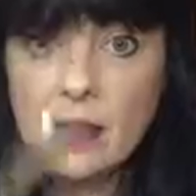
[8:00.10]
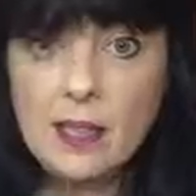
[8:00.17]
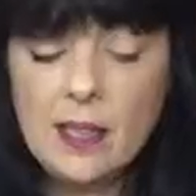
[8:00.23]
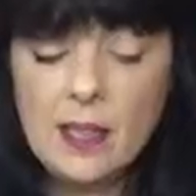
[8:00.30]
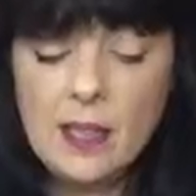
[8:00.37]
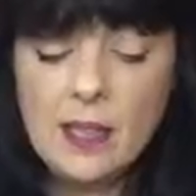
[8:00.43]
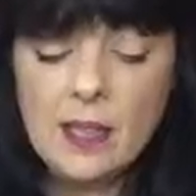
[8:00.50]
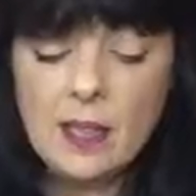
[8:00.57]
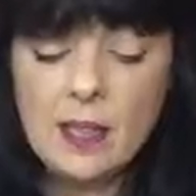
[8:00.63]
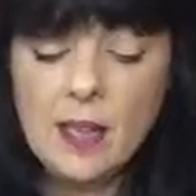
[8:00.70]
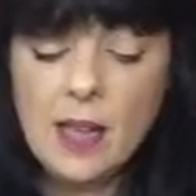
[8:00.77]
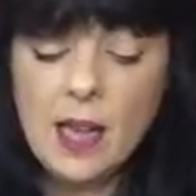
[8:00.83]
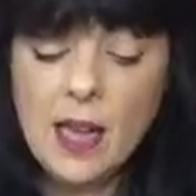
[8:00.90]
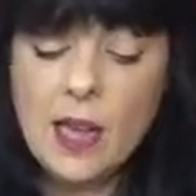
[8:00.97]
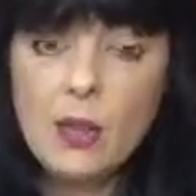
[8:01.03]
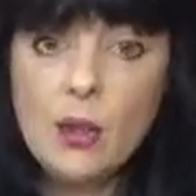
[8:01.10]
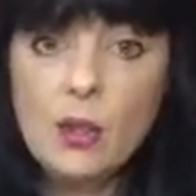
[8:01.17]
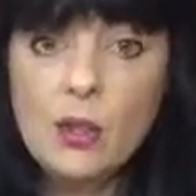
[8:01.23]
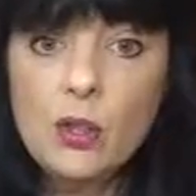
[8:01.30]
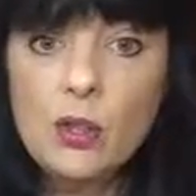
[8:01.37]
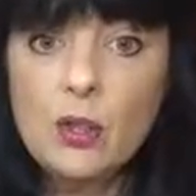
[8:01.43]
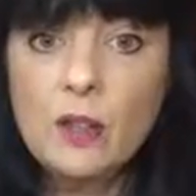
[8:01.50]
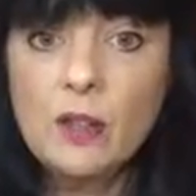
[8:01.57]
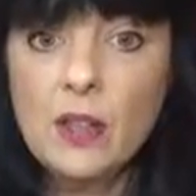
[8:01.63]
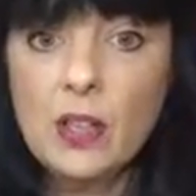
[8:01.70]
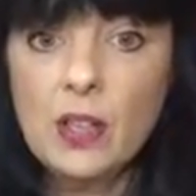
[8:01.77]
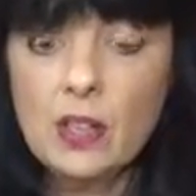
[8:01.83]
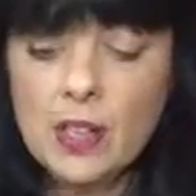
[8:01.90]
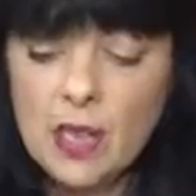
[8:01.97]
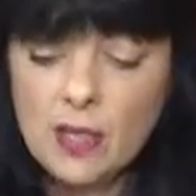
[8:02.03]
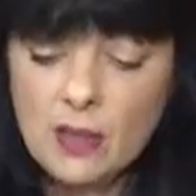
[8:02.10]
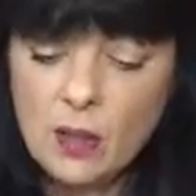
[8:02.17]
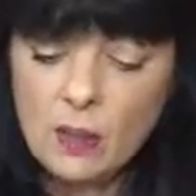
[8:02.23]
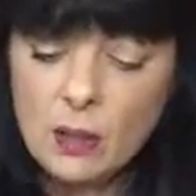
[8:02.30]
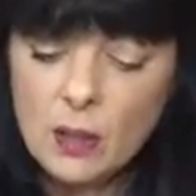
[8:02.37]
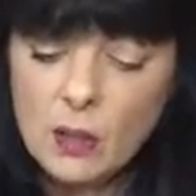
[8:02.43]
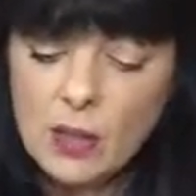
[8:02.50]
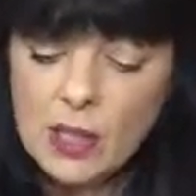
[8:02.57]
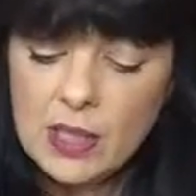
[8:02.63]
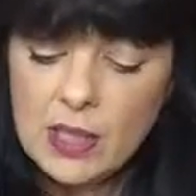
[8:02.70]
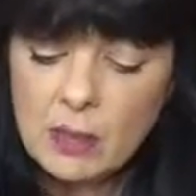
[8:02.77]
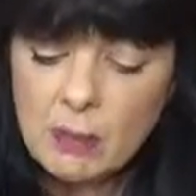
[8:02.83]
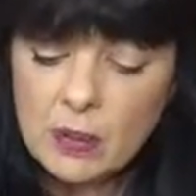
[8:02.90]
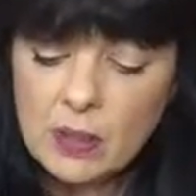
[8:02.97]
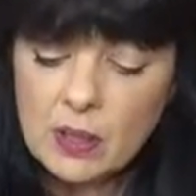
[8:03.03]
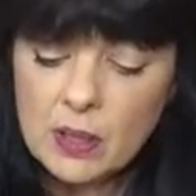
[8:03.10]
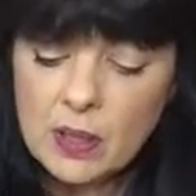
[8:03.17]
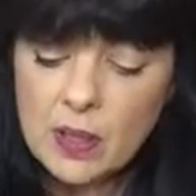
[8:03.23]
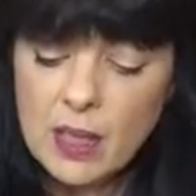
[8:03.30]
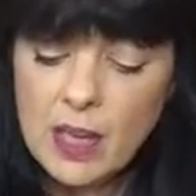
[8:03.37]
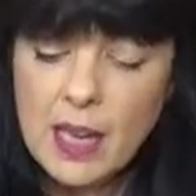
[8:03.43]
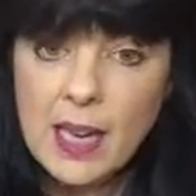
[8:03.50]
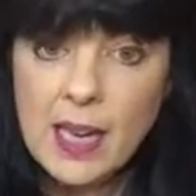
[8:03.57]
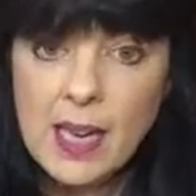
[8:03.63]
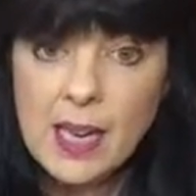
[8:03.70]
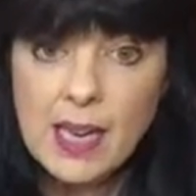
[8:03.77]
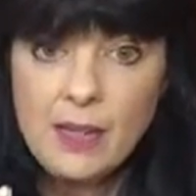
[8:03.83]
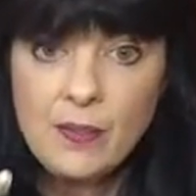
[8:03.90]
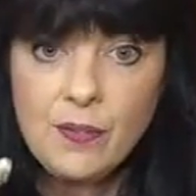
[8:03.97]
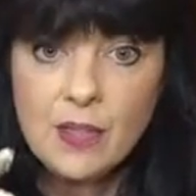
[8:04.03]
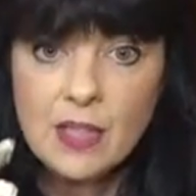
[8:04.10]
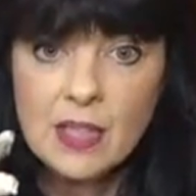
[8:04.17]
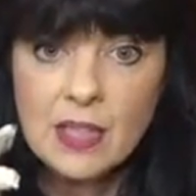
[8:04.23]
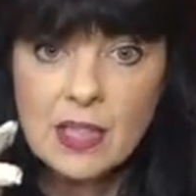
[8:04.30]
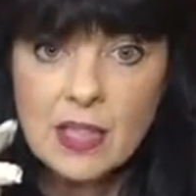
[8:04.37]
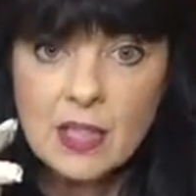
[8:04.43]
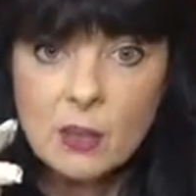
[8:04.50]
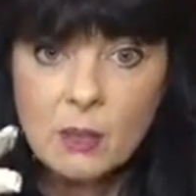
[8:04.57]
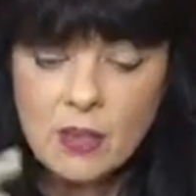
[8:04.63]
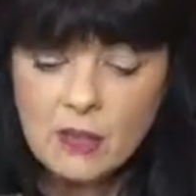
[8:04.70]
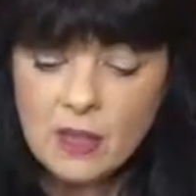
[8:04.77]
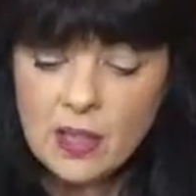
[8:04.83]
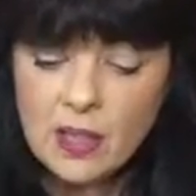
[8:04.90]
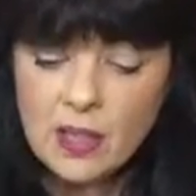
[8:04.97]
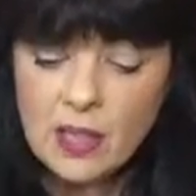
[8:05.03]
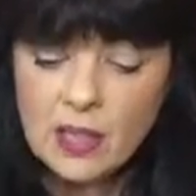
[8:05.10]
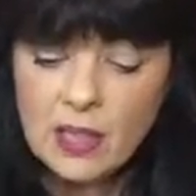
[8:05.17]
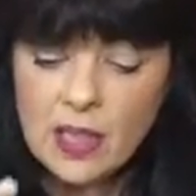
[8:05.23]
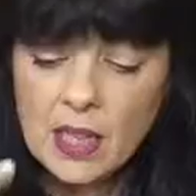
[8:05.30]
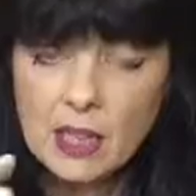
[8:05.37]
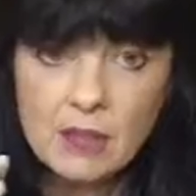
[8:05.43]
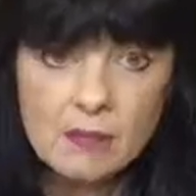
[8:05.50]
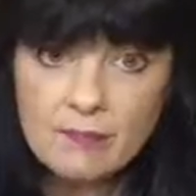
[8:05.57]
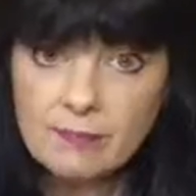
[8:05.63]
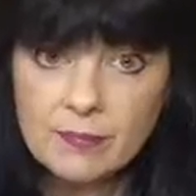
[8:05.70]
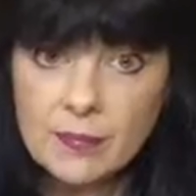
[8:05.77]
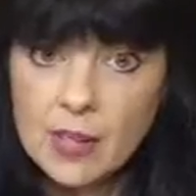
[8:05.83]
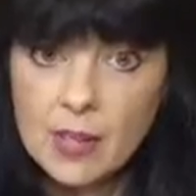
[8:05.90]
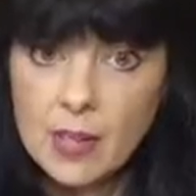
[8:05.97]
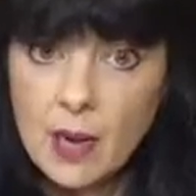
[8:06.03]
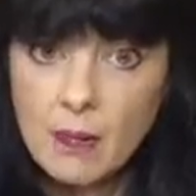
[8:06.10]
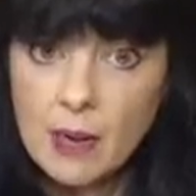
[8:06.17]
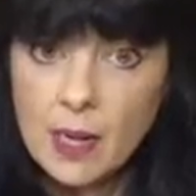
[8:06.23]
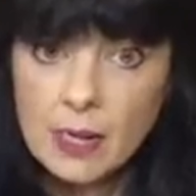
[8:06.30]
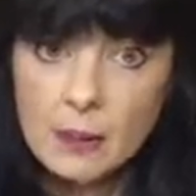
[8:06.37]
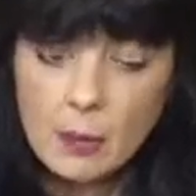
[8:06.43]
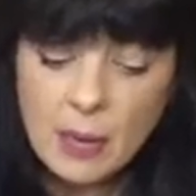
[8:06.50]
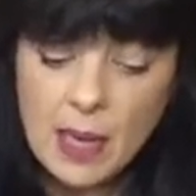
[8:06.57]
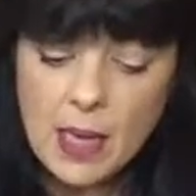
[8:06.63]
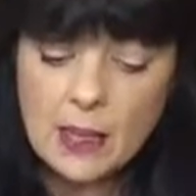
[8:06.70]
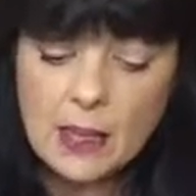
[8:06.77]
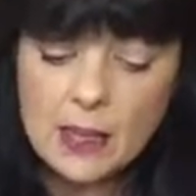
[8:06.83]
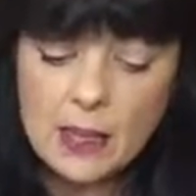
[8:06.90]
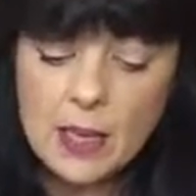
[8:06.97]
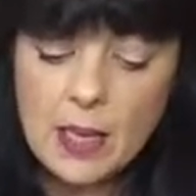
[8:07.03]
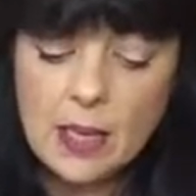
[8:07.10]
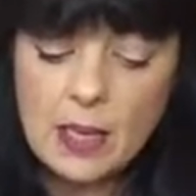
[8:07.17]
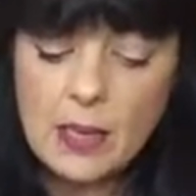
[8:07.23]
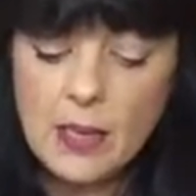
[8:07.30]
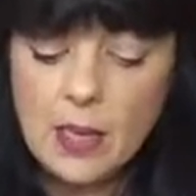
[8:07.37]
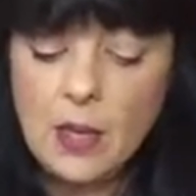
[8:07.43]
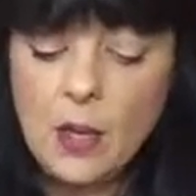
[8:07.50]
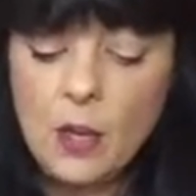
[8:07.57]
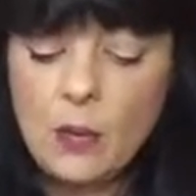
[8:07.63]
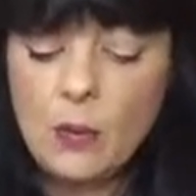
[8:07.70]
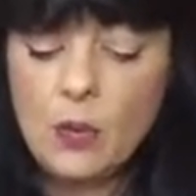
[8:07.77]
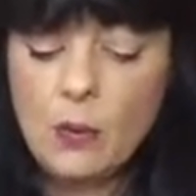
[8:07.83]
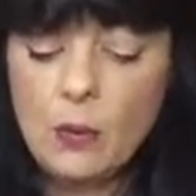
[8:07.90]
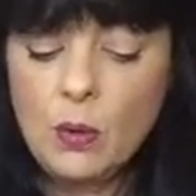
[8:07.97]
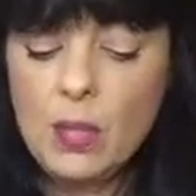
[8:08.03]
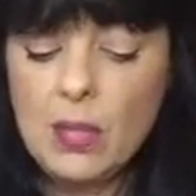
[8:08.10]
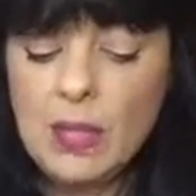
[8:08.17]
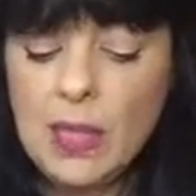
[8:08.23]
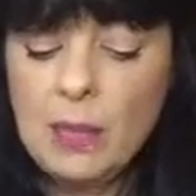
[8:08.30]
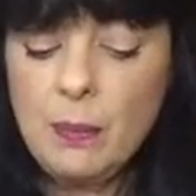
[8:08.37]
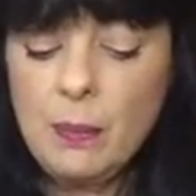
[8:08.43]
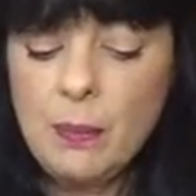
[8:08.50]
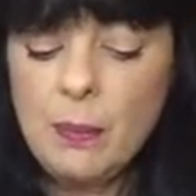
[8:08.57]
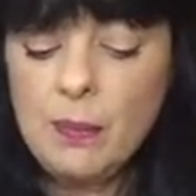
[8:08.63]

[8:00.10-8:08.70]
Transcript: you see? I'm going to do the finger test. So I'm just going to tip it. If it sticks to my finger like that, it's not ready to put my hands in yet. So I'm going to keep